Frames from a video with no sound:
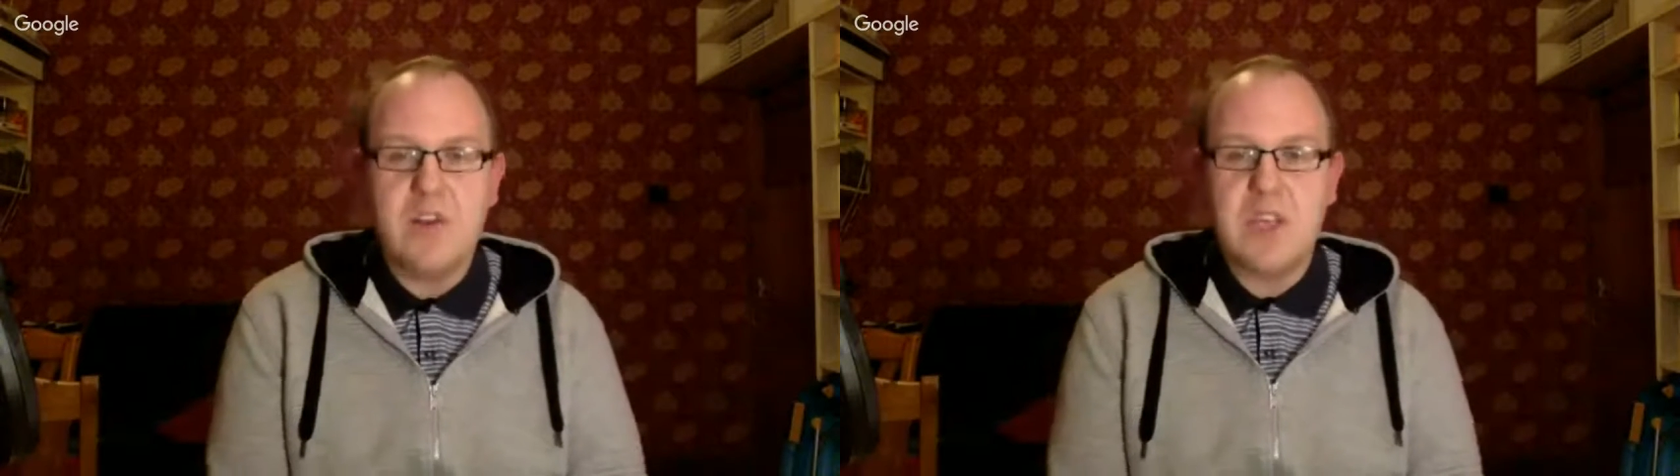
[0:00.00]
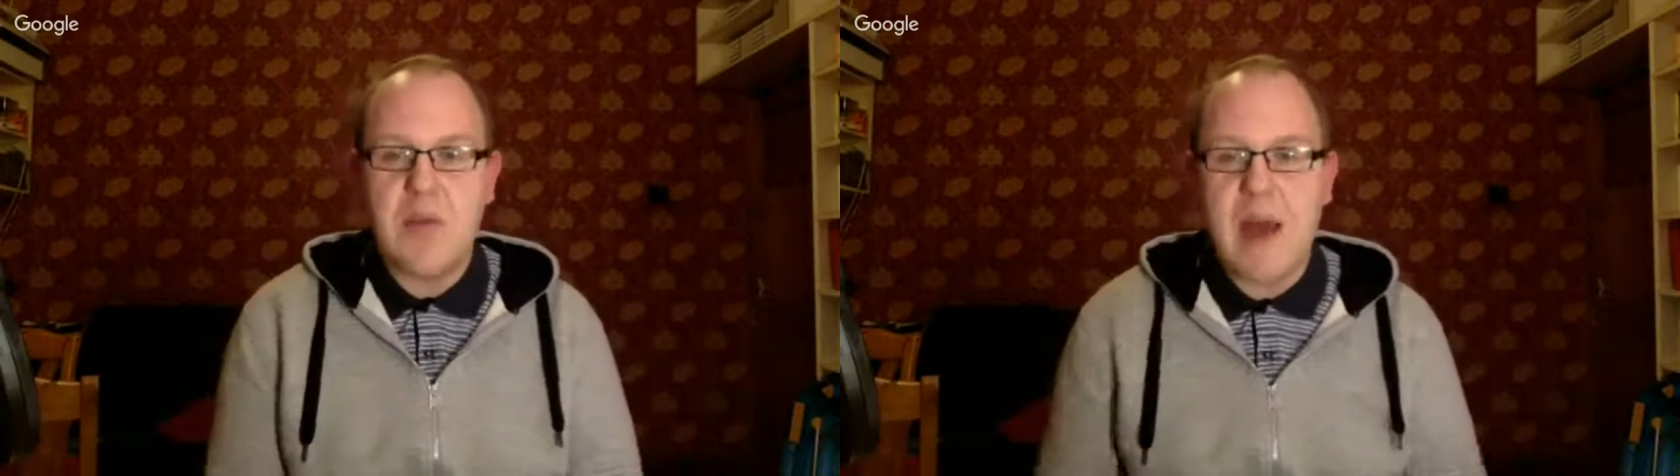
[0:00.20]

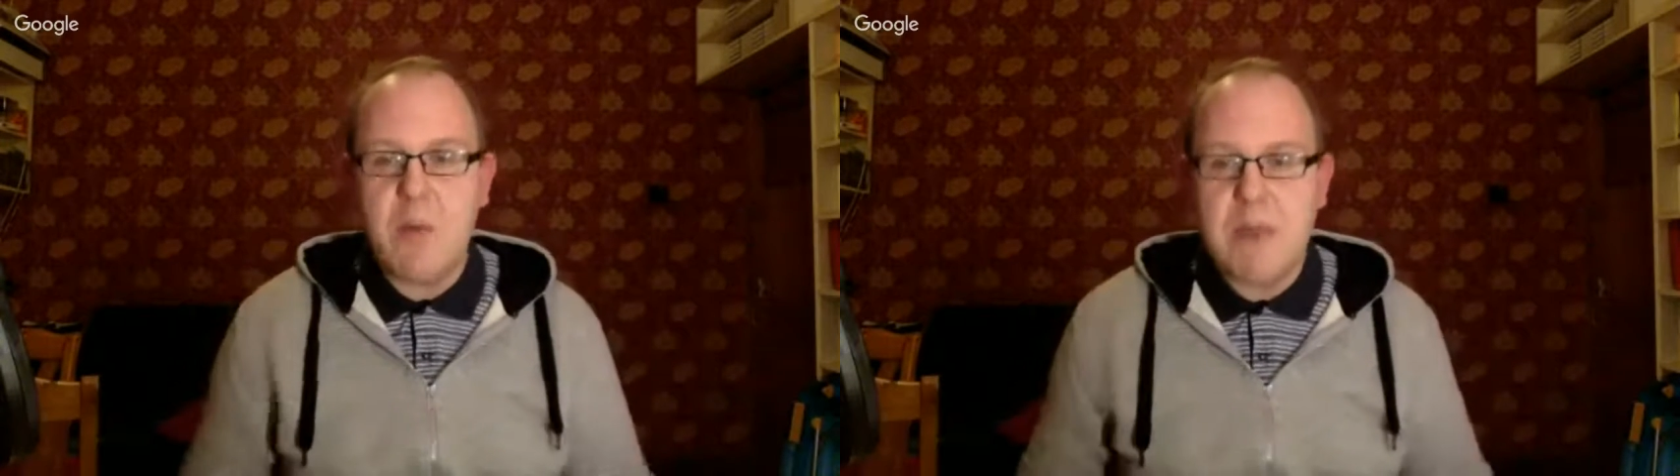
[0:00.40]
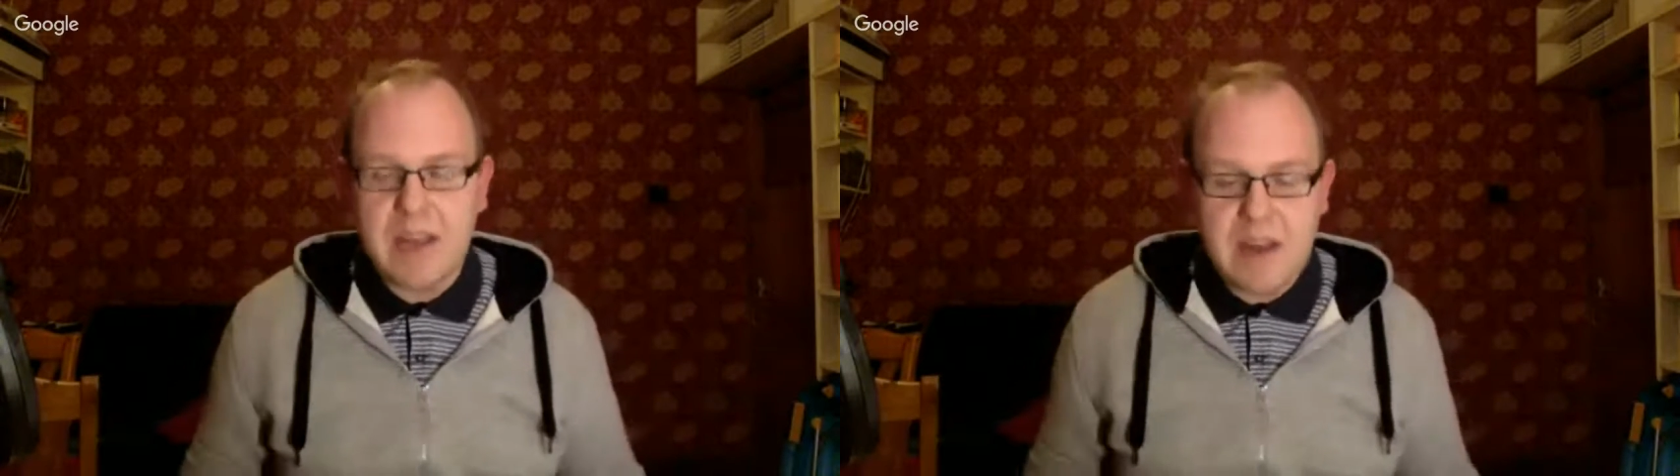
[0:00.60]
So that'll
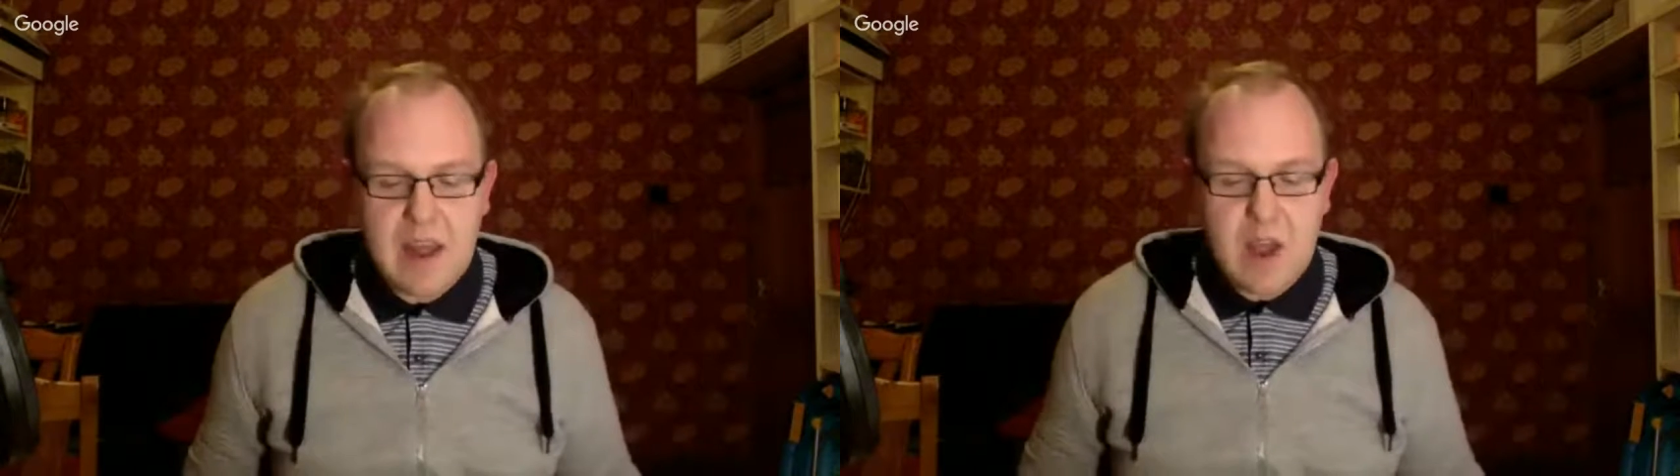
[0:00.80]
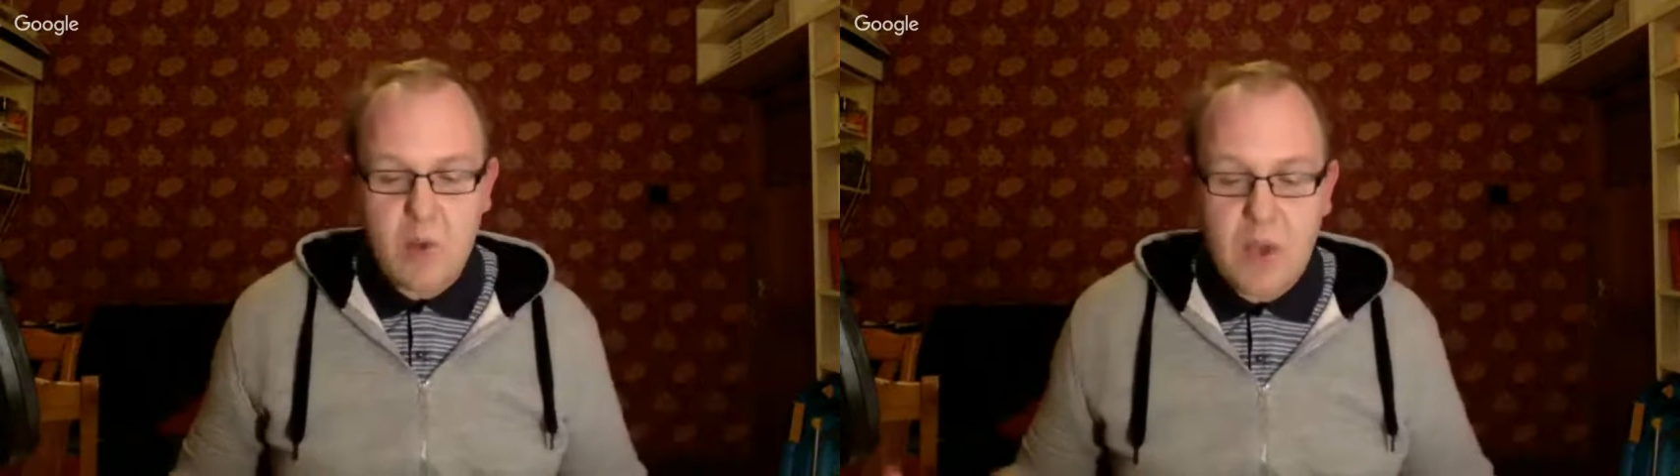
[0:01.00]
mean
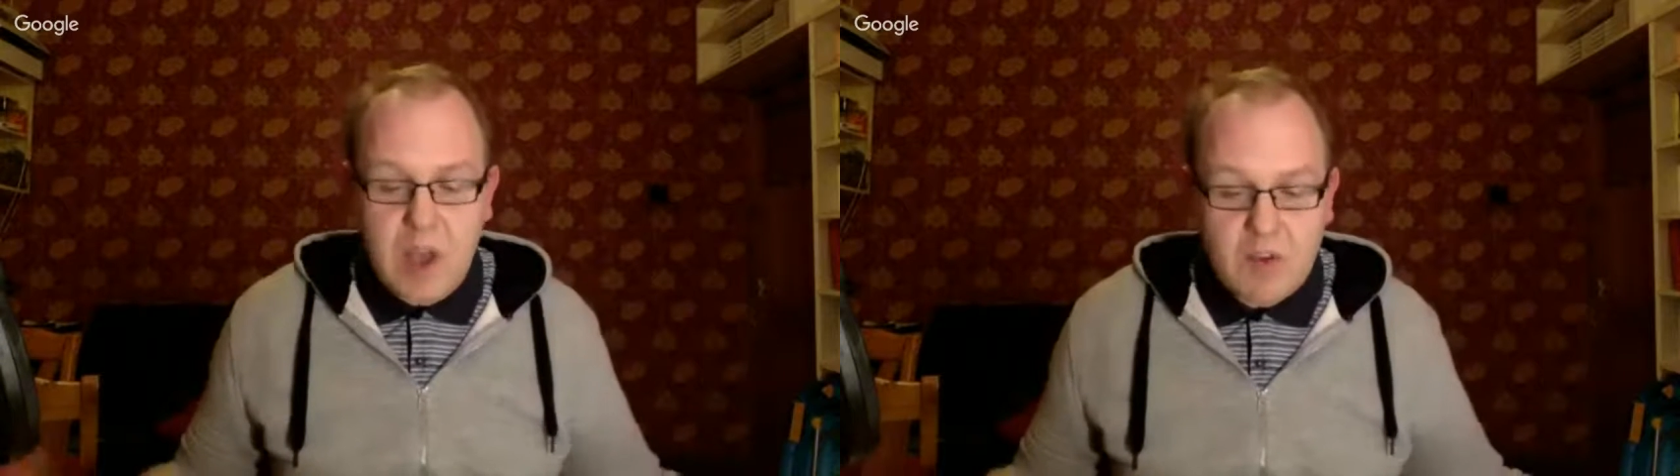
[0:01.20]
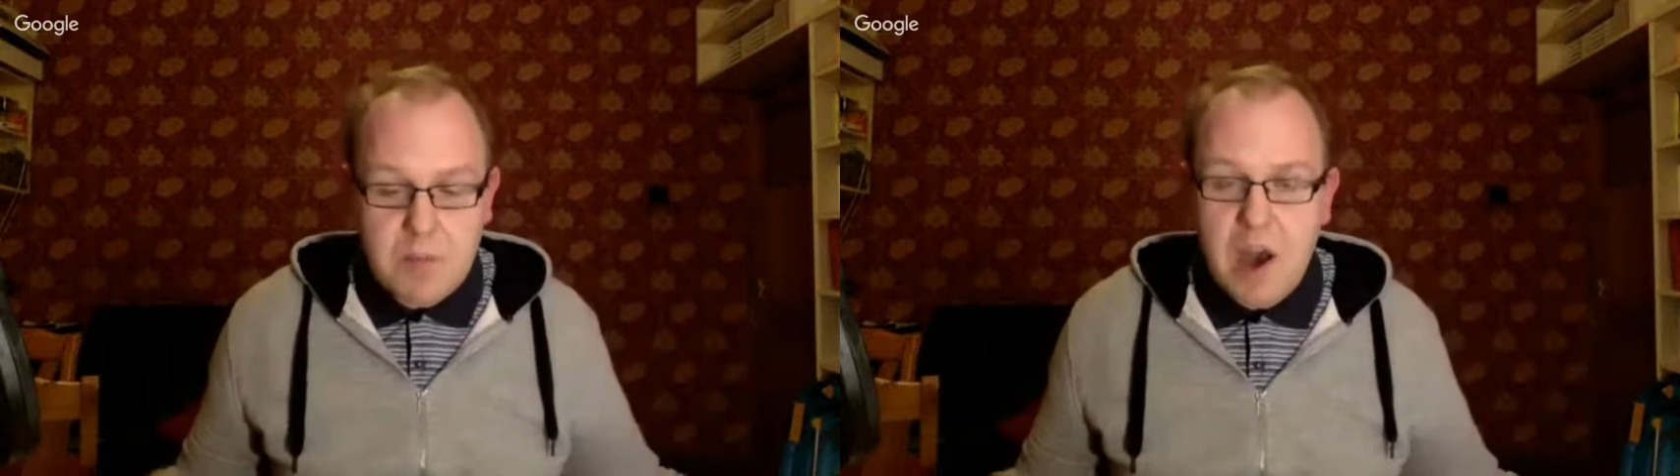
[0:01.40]
we
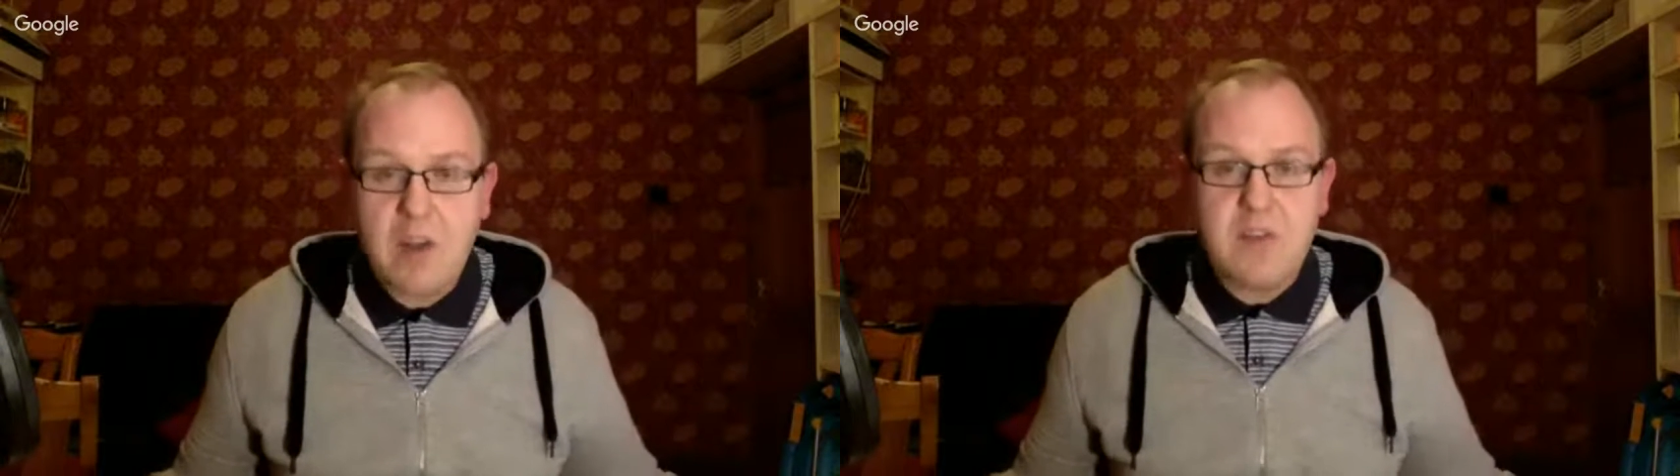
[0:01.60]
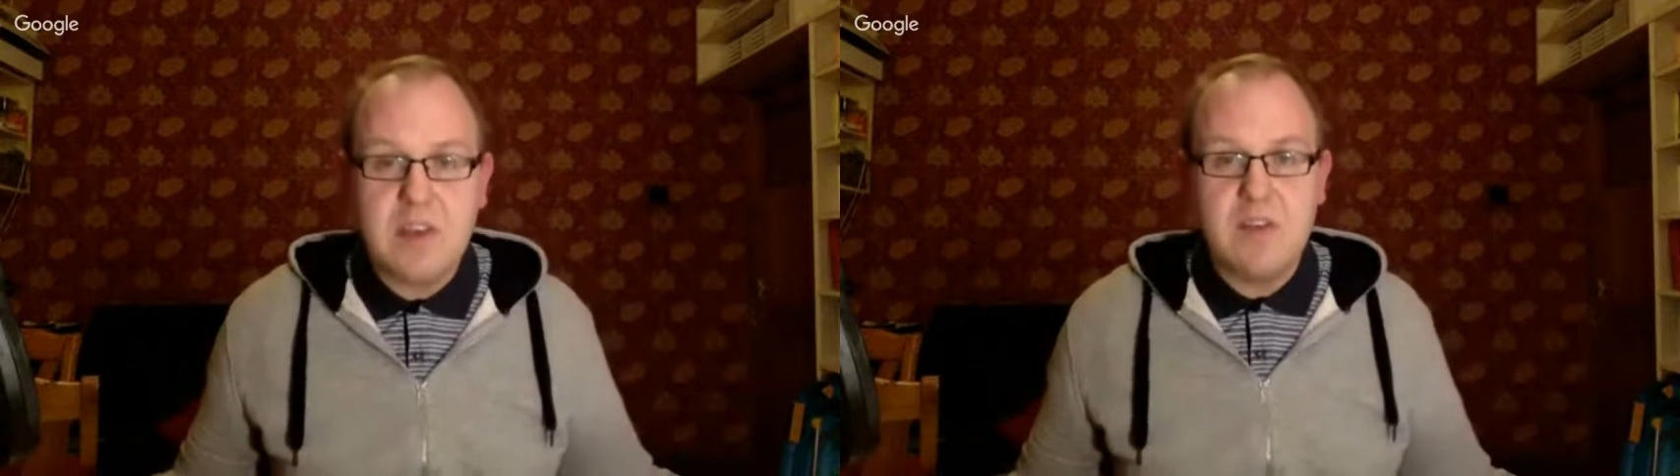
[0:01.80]
go to
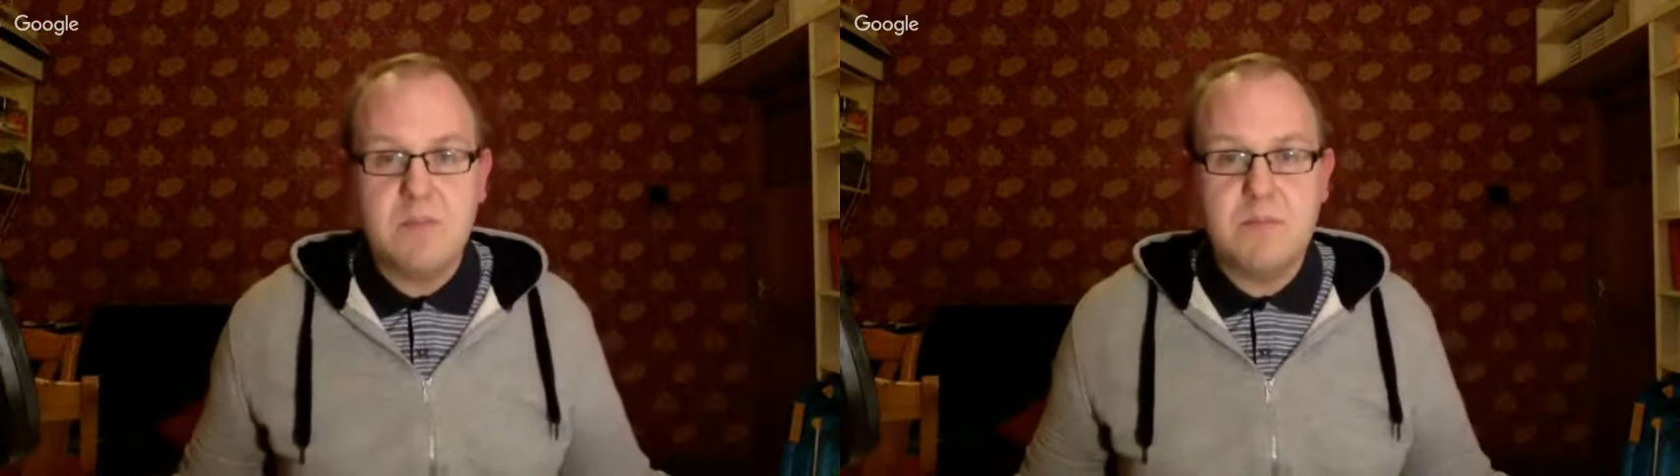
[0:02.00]
parties.